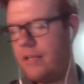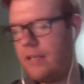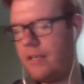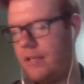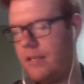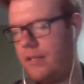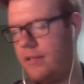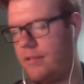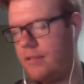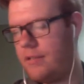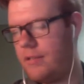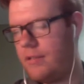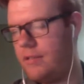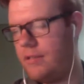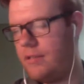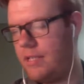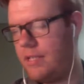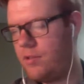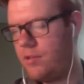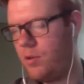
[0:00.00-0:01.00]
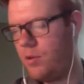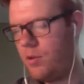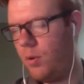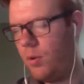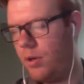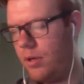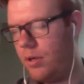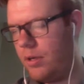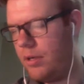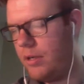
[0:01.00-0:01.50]
is the
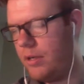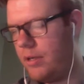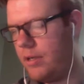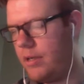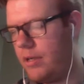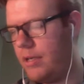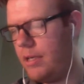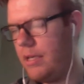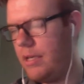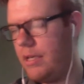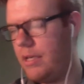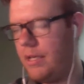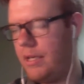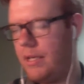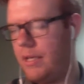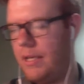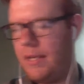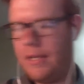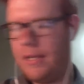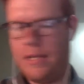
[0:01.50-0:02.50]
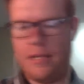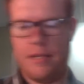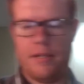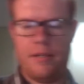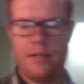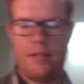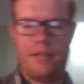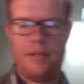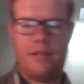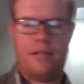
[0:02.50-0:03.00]
z-score,
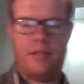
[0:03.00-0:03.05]
and